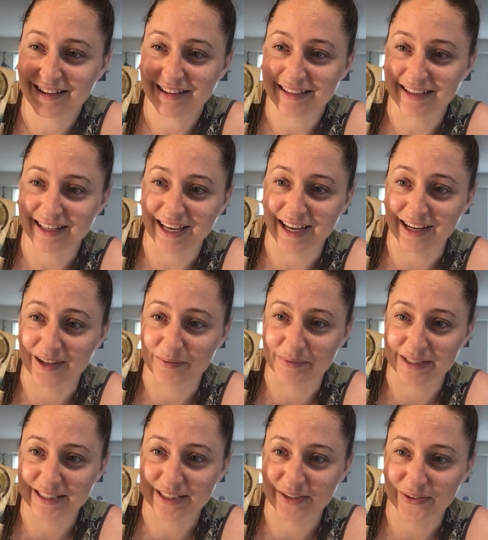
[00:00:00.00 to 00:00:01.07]
the 8 of
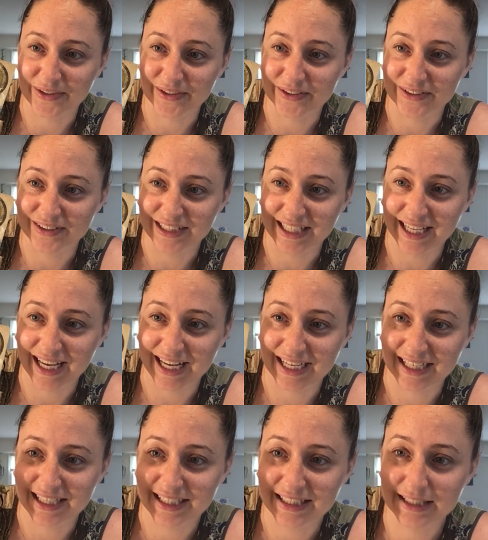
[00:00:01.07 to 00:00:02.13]
Materials
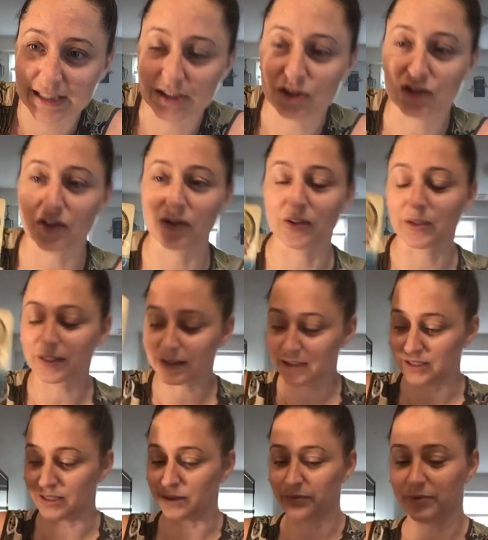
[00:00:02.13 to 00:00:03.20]
again. So look at the
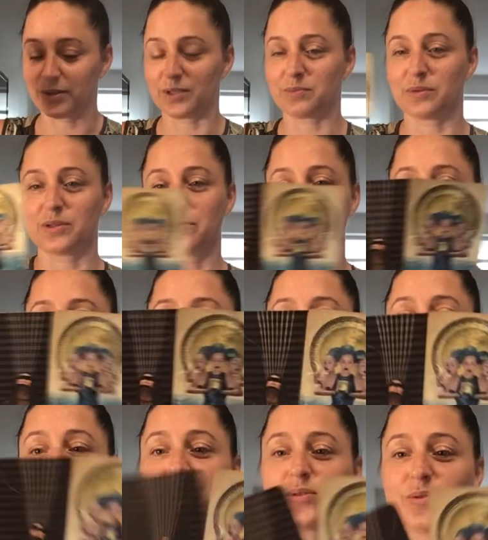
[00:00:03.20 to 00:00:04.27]
difference between
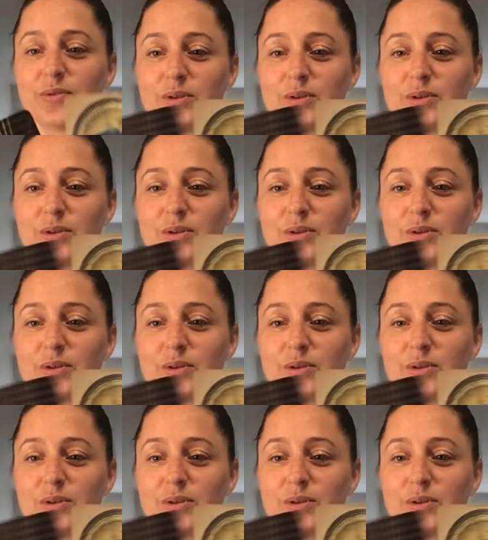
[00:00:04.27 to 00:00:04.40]
these two.